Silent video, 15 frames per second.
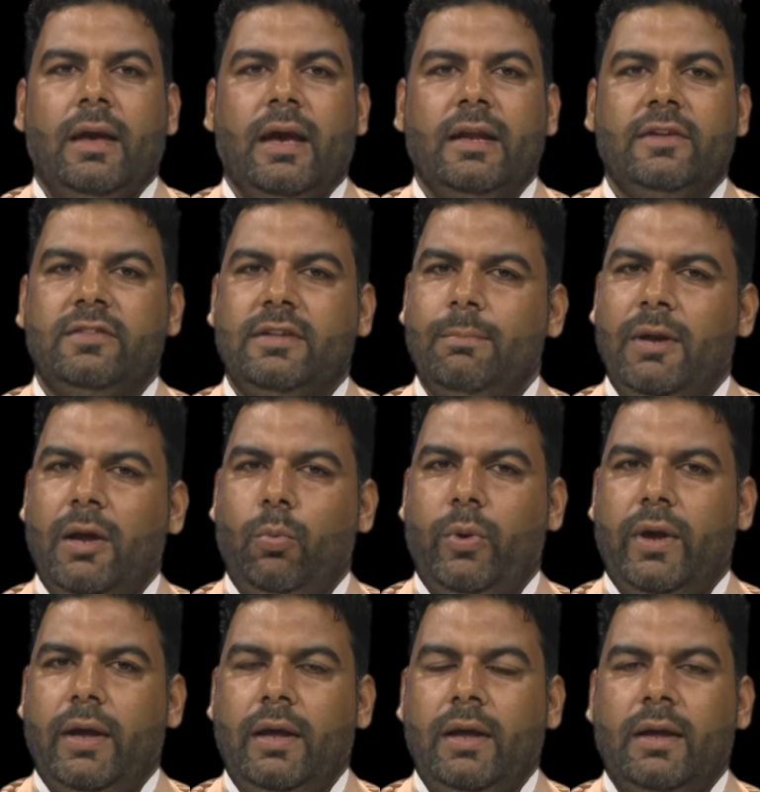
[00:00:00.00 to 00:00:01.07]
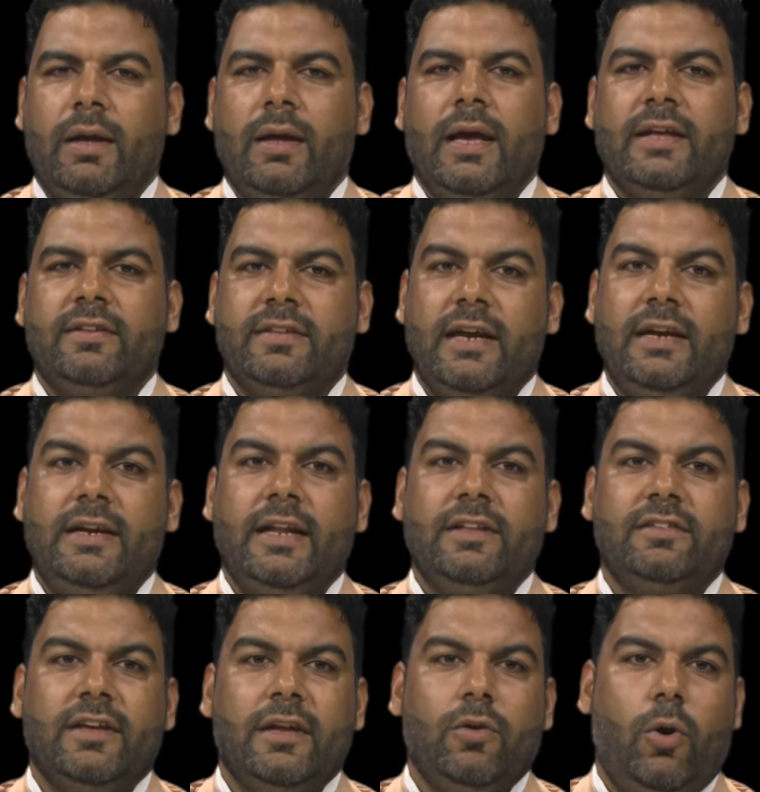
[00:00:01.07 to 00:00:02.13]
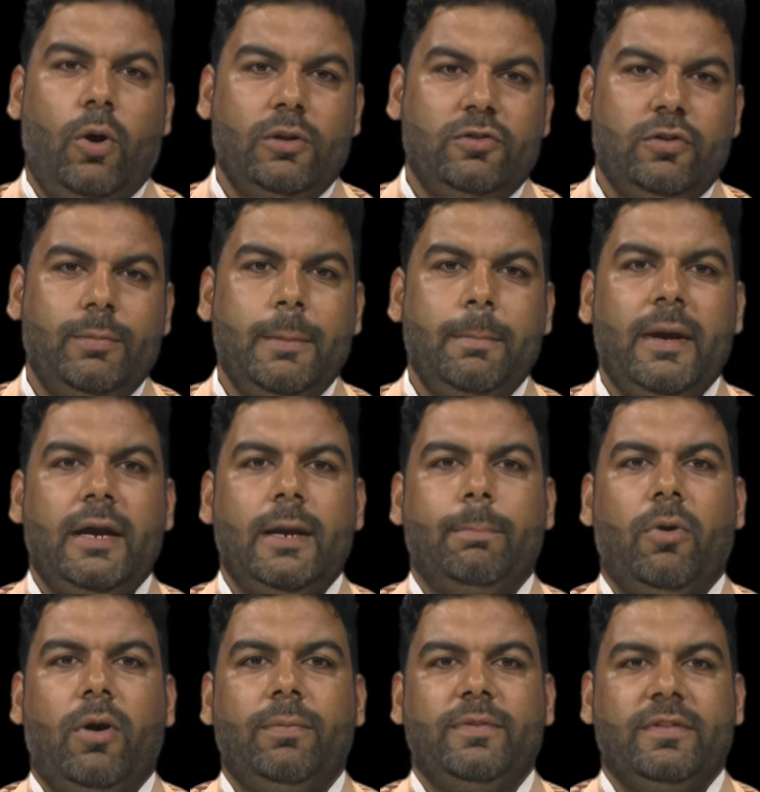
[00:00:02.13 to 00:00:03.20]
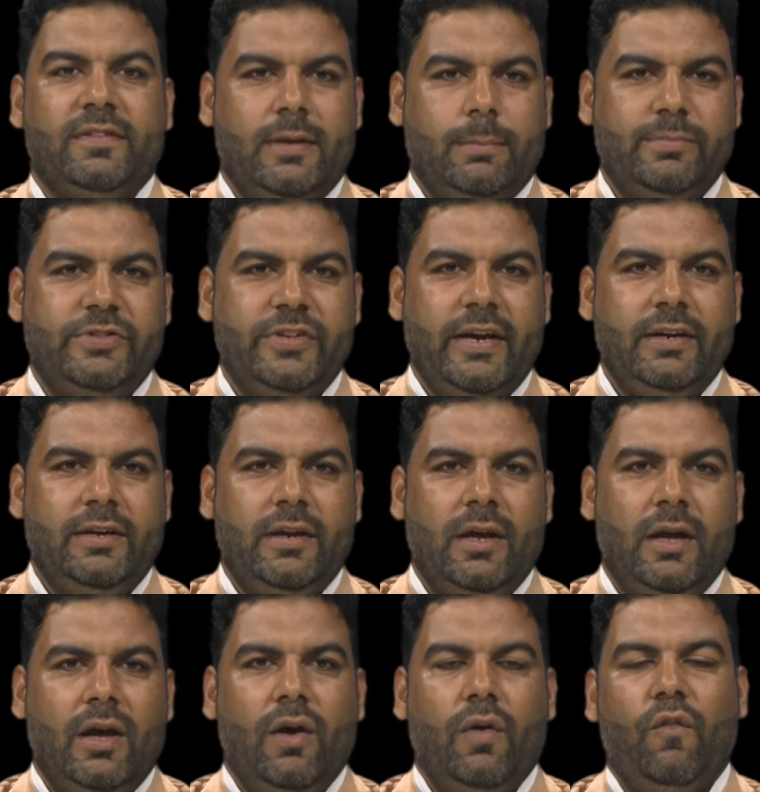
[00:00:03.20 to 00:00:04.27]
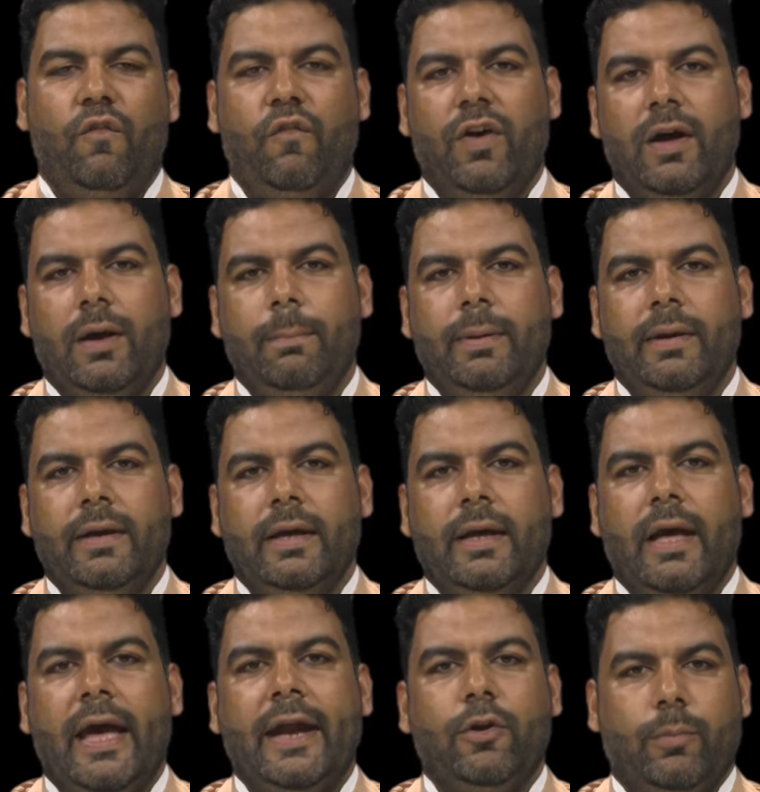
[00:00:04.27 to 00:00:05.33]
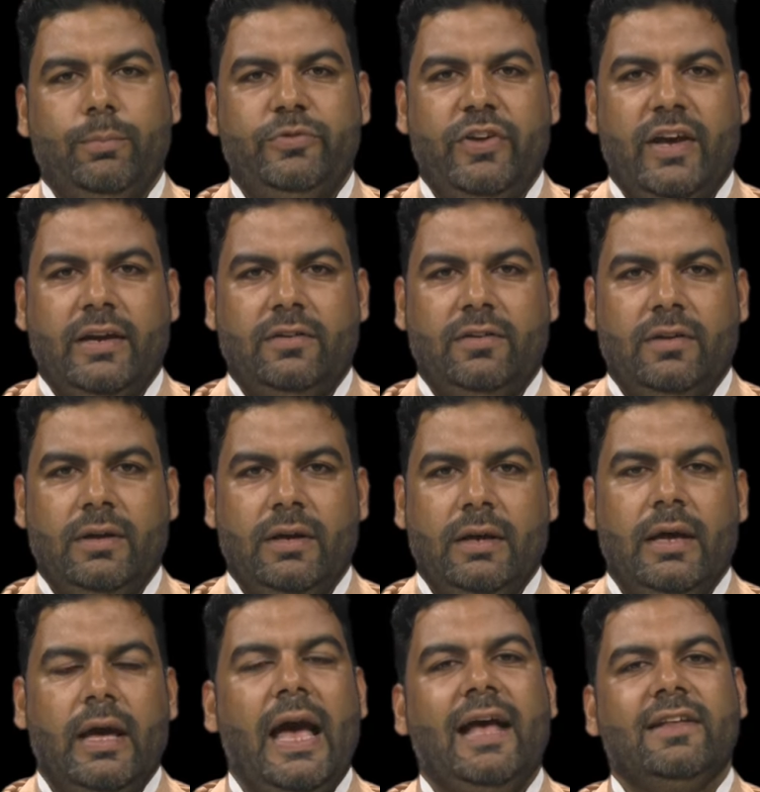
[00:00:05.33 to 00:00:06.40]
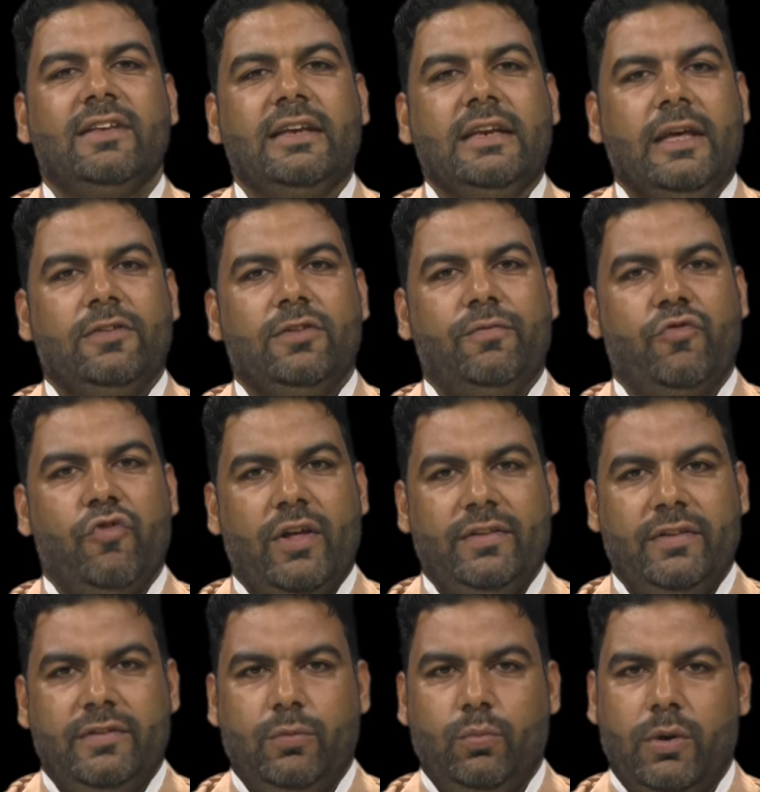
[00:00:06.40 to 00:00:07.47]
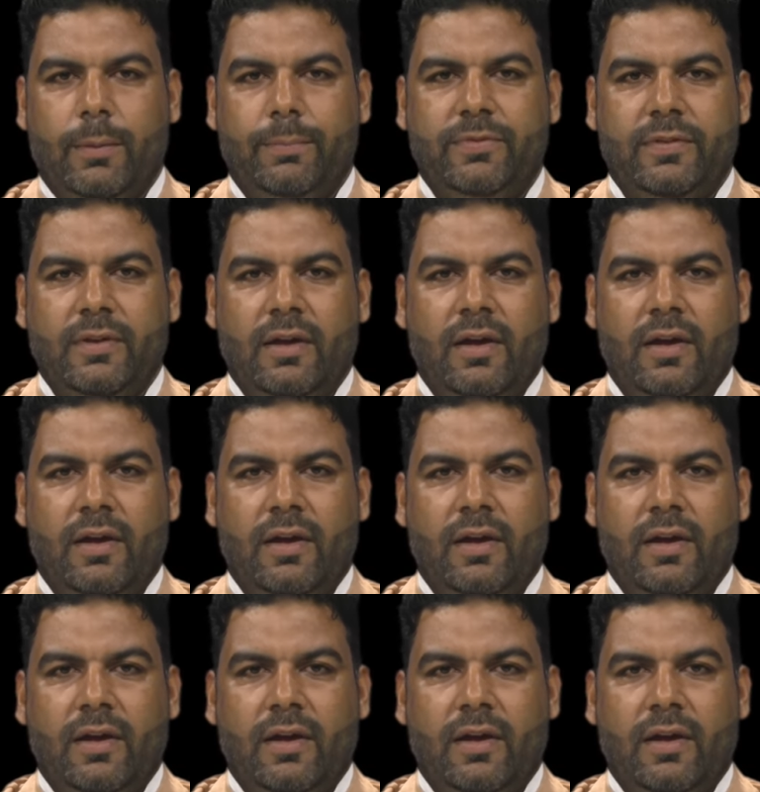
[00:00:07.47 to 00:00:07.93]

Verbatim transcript: In a similar way, a sentence can also be made up of subject, verb, and object, as in case of transitive verbs.